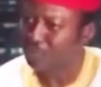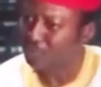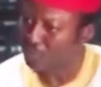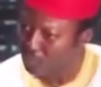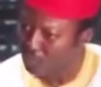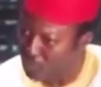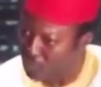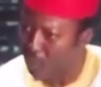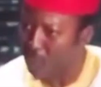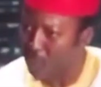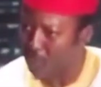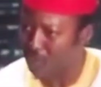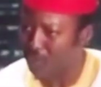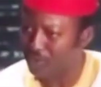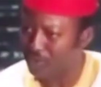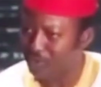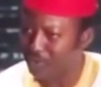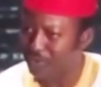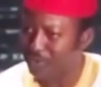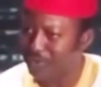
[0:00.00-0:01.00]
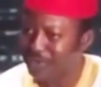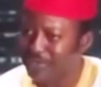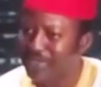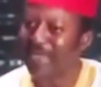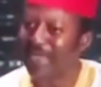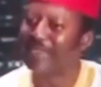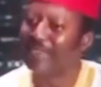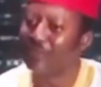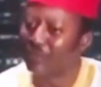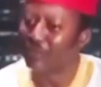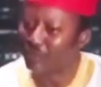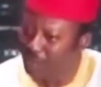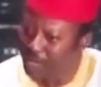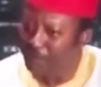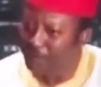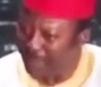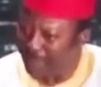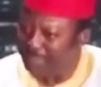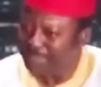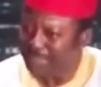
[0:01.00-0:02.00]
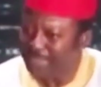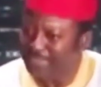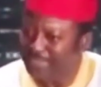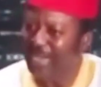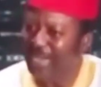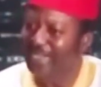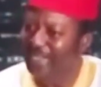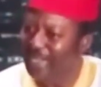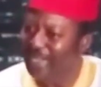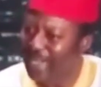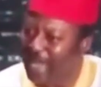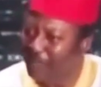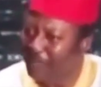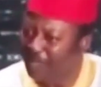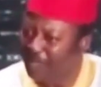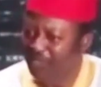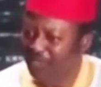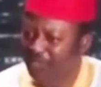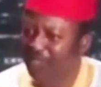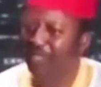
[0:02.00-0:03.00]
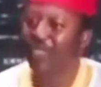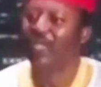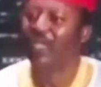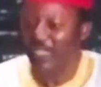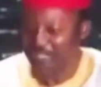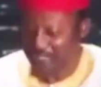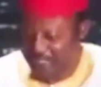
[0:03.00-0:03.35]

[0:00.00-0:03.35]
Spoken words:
to know that the ruling party in Nigeria, the APC,